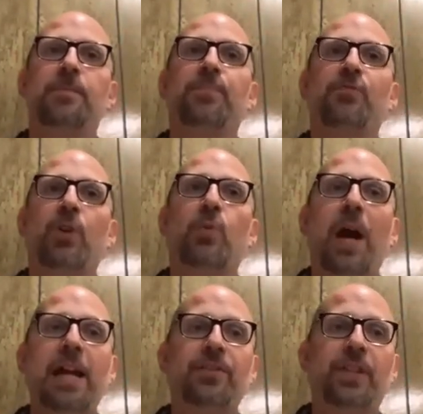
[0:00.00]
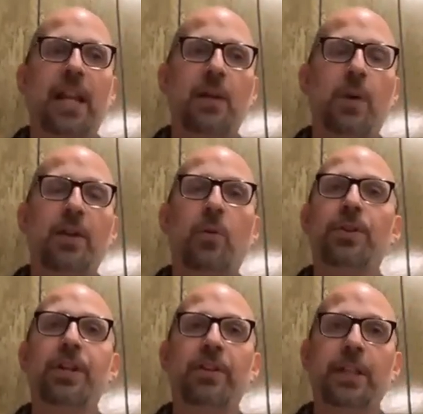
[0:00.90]
requires that I wear
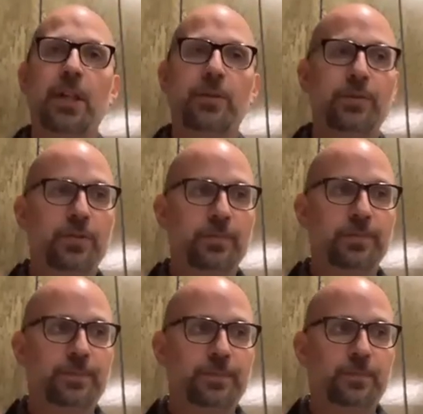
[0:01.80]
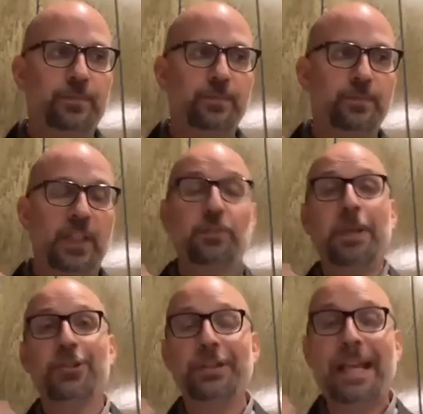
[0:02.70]
ordinary clothes,
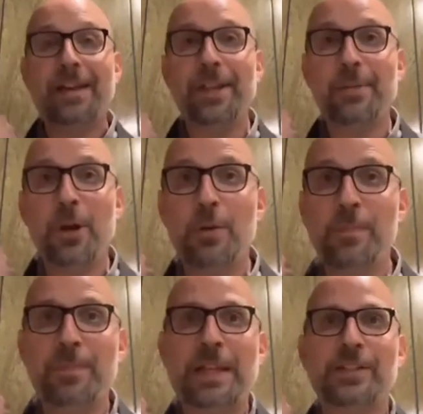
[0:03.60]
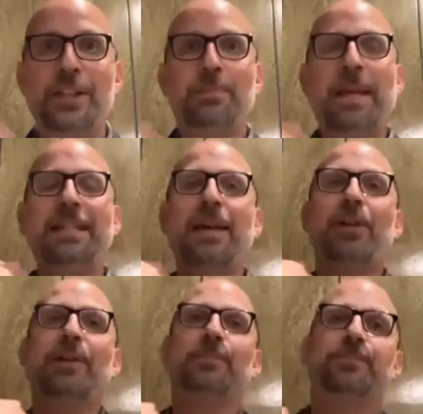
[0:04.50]
especially now that I'm home because of this
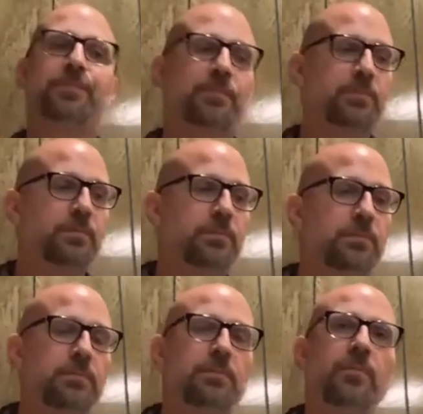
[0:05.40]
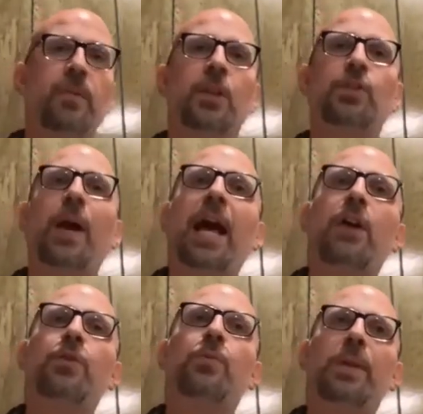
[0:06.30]
pandemic. So,
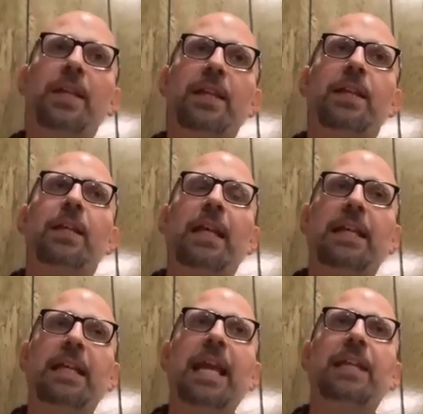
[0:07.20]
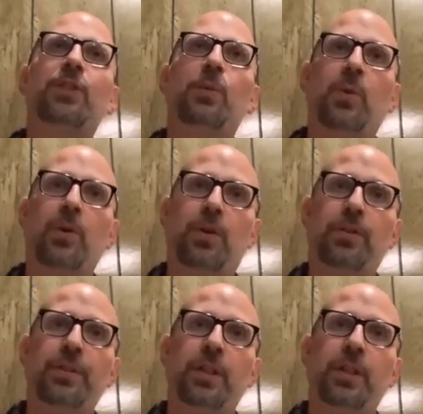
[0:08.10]
how do we engage the world,